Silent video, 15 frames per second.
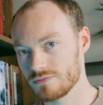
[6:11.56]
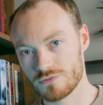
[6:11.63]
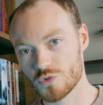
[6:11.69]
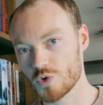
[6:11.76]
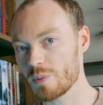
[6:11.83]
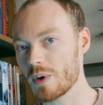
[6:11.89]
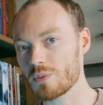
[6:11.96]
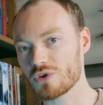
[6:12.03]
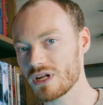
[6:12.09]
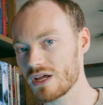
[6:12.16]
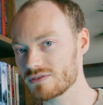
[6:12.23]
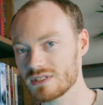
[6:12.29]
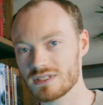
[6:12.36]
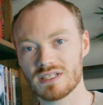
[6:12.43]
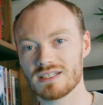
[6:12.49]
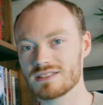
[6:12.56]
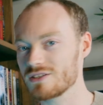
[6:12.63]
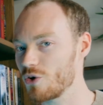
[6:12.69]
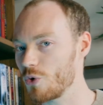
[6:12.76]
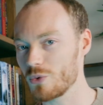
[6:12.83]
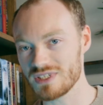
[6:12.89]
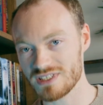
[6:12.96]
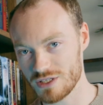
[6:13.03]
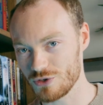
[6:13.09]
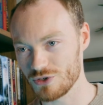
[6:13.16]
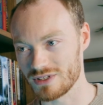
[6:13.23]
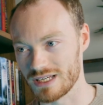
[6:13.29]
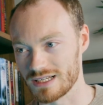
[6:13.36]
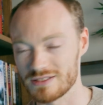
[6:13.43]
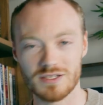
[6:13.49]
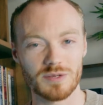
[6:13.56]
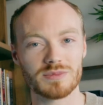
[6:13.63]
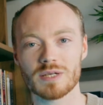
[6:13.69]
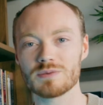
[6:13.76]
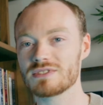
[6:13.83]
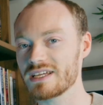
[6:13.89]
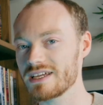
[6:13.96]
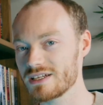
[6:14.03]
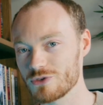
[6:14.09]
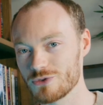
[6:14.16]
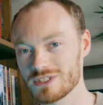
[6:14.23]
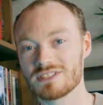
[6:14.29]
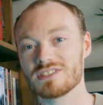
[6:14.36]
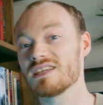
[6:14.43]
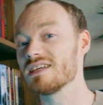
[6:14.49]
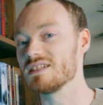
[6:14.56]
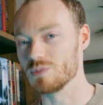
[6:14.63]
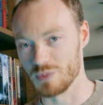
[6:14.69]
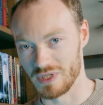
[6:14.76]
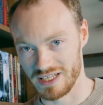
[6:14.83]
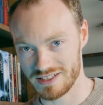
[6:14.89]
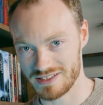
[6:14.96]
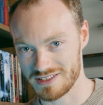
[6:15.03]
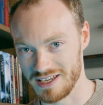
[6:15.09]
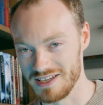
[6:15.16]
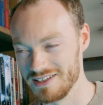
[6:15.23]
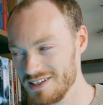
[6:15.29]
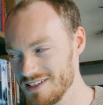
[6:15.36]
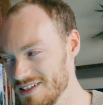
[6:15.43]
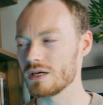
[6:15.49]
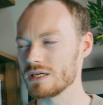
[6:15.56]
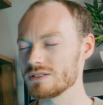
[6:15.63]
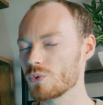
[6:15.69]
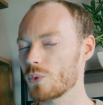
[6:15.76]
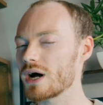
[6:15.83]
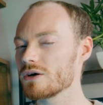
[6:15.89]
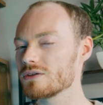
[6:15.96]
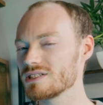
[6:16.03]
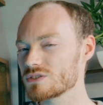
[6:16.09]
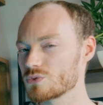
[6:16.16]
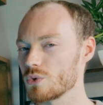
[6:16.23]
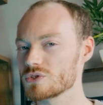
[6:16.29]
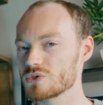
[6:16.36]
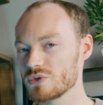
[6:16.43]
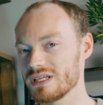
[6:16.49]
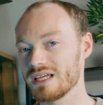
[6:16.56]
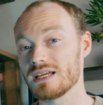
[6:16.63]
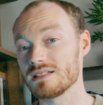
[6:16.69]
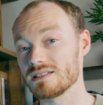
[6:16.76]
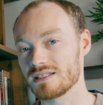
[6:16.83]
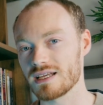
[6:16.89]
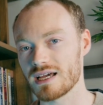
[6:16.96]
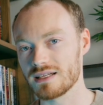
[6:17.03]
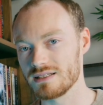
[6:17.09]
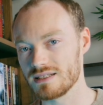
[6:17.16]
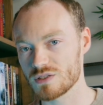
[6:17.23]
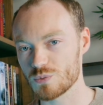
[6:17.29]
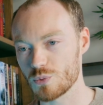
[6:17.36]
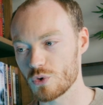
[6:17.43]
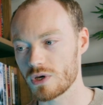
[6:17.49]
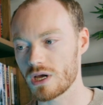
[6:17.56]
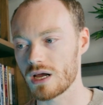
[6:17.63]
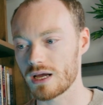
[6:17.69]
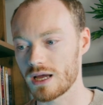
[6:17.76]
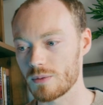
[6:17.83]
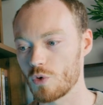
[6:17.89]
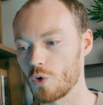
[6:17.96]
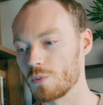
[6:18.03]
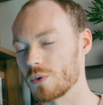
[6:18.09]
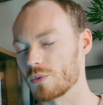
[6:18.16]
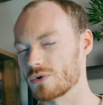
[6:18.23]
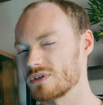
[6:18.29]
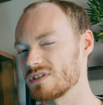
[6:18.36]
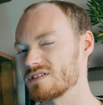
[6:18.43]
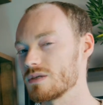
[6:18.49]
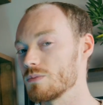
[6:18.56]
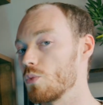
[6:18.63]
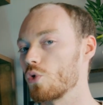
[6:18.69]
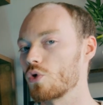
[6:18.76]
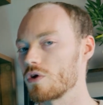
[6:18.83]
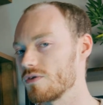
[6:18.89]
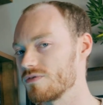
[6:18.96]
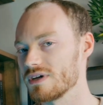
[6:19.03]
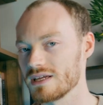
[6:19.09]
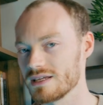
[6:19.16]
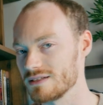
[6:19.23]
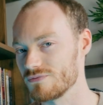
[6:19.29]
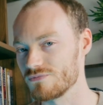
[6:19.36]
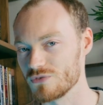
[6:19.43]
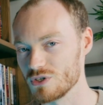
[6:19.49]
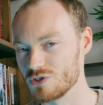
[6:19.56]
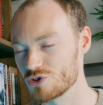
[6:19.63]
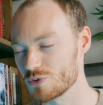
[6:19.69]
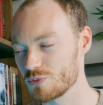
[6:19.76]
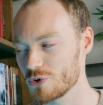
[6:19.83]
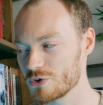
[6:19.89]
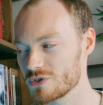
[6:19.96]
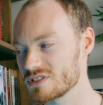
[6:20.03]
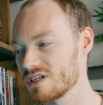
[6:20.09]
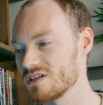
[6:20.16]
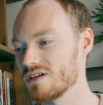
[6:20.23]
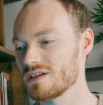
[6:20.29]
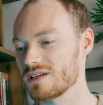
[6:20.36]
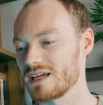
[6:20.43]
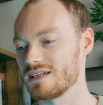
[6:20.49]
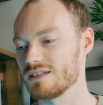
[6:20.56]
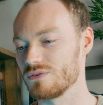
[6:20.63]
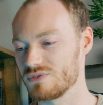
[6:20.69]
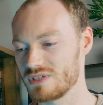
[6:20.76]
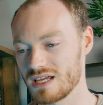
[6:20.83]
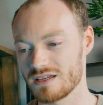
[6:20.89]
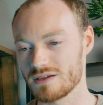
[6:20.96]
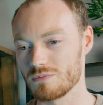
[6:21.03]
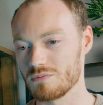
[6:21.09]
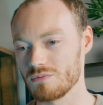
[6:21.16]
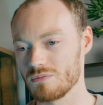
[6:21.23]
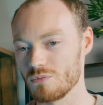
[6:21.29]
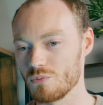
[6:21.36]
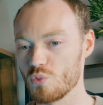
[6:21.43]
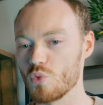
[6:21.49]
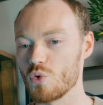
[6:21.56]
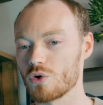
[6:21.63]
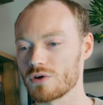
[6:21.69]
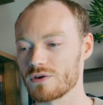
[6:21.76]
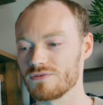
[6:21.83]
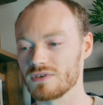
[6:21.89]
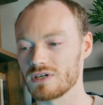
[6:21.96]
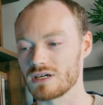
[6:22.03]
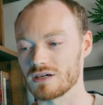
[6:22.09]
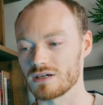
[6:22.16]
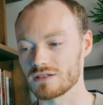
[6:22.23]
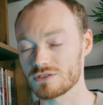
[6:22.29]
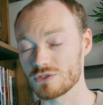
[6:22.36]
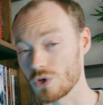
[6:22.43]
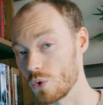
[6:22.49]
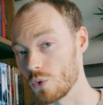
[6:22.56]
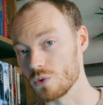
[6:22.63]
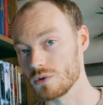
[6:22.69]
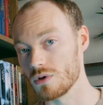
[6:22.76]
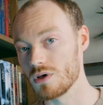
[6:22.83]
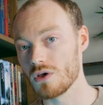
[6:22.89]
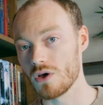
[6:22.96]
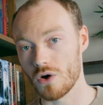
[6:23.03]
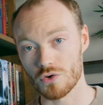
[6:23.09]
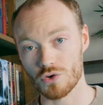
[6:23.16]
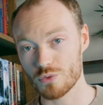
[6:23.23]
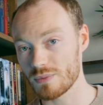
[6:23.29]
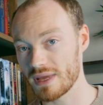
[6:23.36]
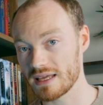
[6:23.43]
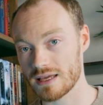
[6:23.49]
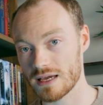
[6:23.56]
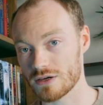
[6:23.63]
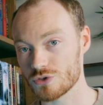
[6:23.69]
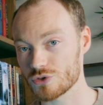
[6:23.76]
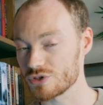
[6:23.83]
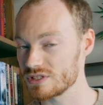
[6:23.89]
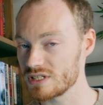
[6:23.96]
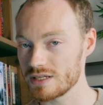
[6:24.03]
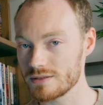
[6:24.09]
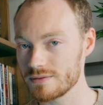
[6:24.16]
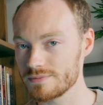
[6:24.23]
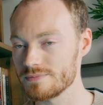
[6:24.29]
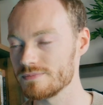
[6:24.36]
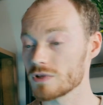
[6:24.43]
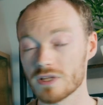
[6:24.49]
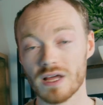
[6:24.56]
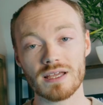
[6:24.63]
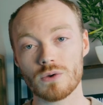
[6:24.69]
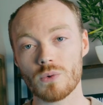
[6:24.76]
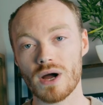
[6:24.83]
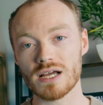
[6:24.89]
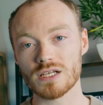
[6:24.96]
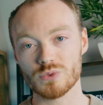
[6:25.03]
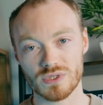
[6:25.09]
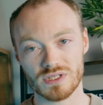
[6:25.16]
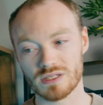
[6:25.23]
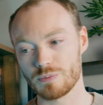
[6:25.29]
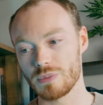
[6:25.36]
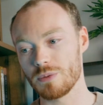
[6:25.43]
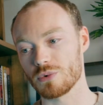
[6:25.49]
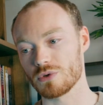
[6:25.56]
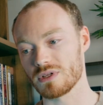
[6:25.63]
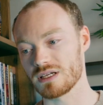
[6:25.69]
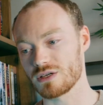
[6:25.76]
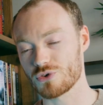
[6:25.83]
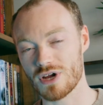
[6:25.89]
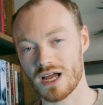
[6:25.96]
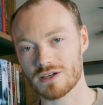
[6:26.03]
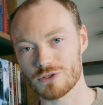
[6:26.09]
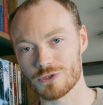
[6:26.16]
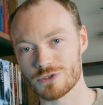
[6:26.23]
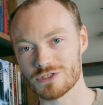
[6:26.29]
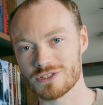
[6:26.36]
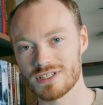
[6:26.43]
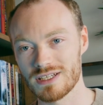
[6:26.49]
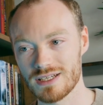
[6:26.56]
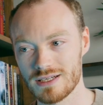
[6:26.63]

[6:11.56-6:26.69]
Remembering everything isn't always a good thing. Sometimes ignorance is bliss. And while this was only hinted at in this book, I am hoping we're going to see more of it in future books, kind of take more of a toll on our main character, Din. Likewise, with the people like cracklers,